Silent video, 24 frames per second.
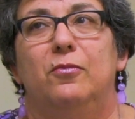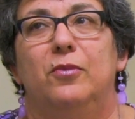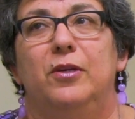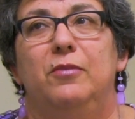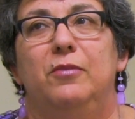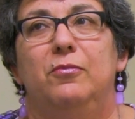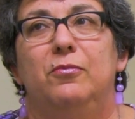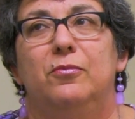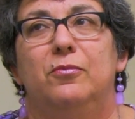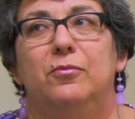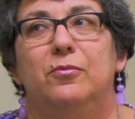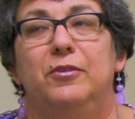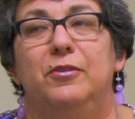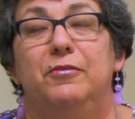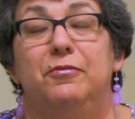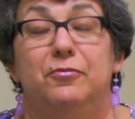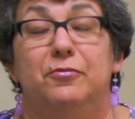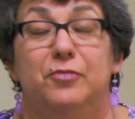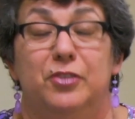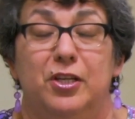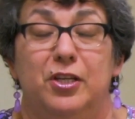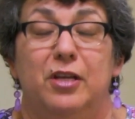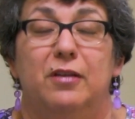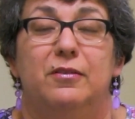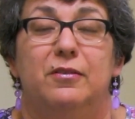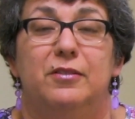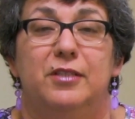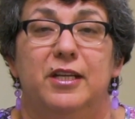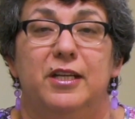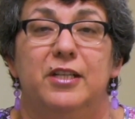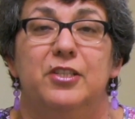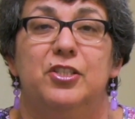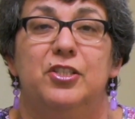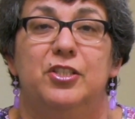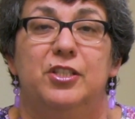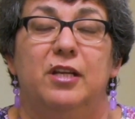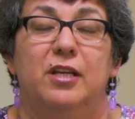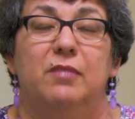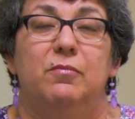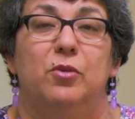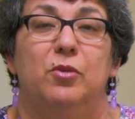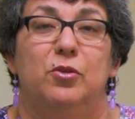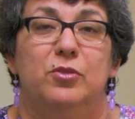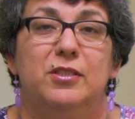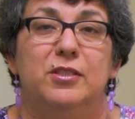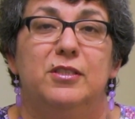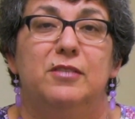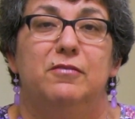we've touched on
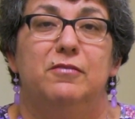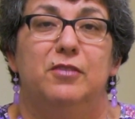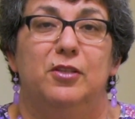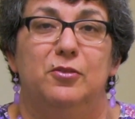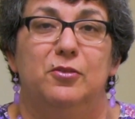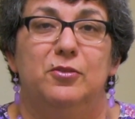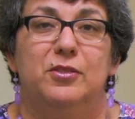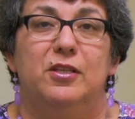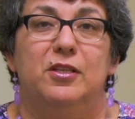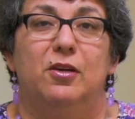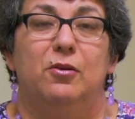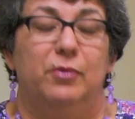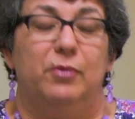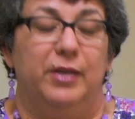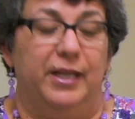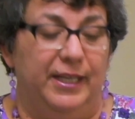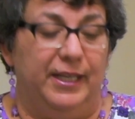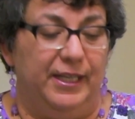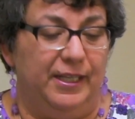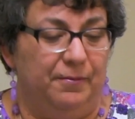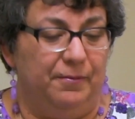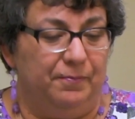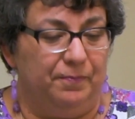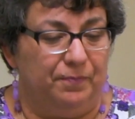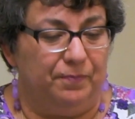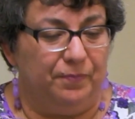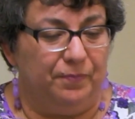most of those already.